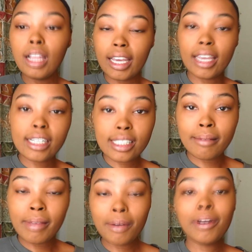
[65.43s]
like,
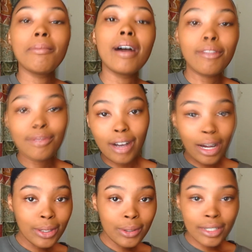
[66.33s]
intimate with my
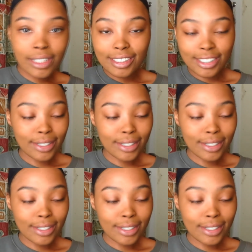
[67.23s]
followers,